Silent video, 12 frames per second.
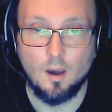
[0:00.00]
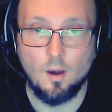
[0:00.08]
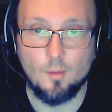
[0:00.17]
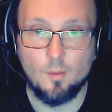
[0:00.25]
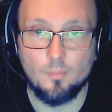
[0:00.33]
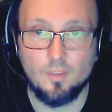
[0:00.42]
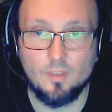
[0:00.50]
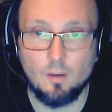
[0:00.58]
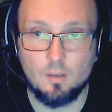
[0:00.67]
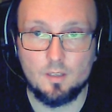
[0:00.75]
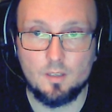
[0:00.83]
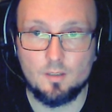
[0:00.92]
There
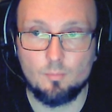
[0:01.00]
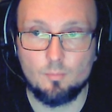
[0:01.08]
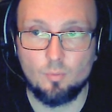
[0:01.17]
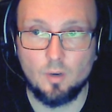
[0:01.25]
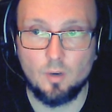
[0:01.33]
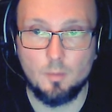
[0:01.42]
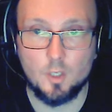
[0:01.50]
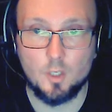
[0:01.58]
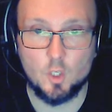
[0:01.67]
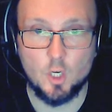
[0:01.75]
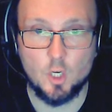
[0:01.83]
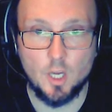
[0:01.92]
is pretty much
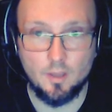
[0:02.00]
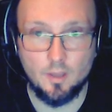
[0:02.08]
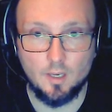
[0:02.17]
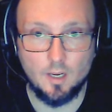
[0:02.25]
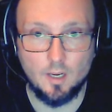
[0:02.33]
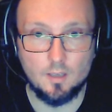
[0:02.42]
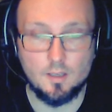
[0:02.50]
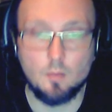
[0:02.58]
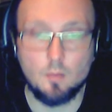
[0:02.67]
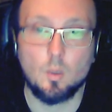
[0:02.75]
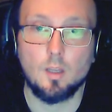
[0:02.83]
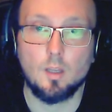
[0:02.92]
nothing else that will
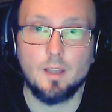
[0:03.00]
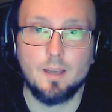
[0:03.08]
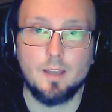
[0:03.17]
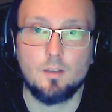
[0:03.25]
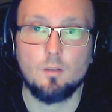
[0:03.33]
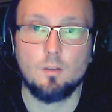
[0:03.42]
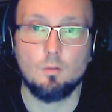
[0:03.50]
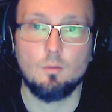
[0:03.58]
let you